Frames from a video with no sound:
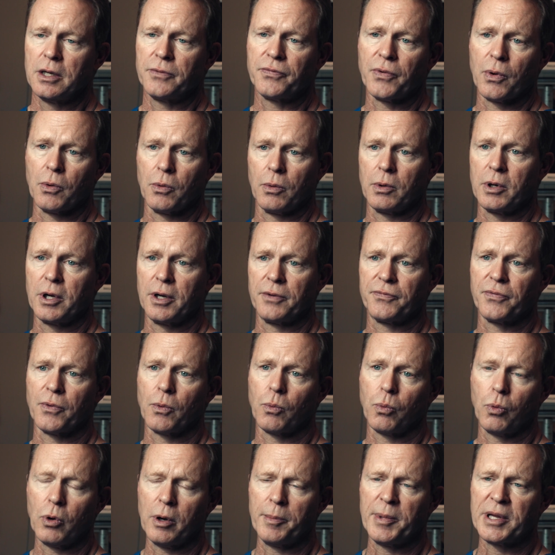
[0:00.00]
if
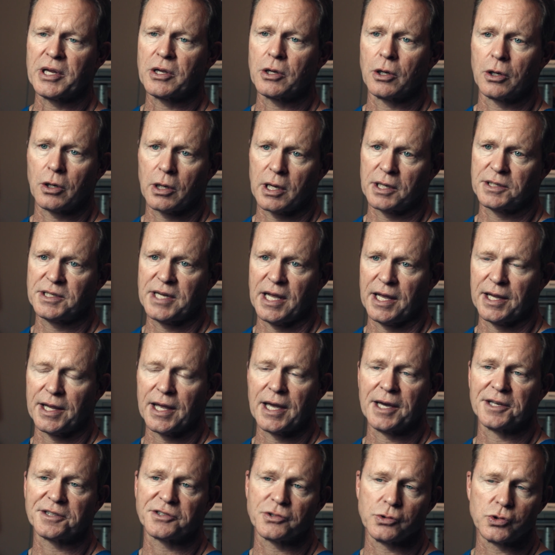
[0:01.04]
a woman cannot
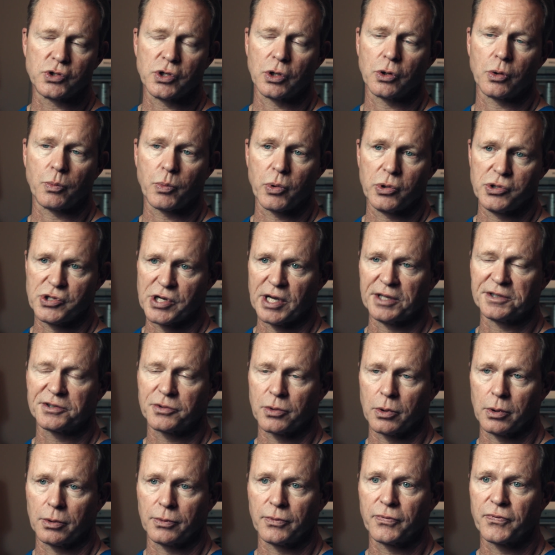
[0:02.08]
take estrogen or
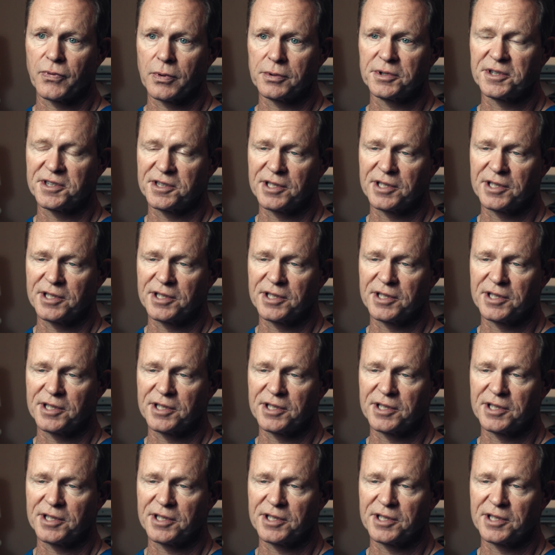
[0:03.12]
progesterone for